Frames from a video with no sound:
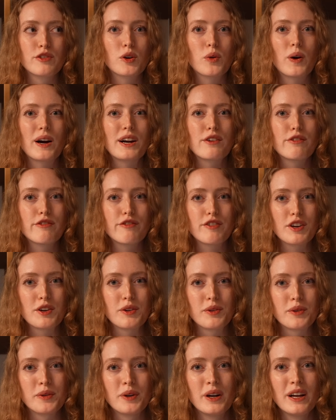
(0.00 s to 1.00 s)
quite a
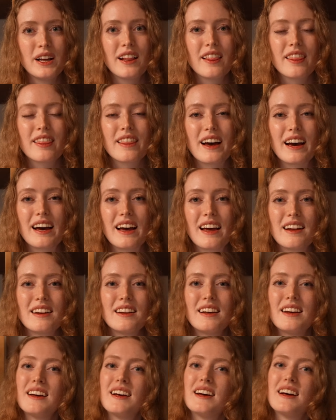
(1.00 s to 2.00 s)
few that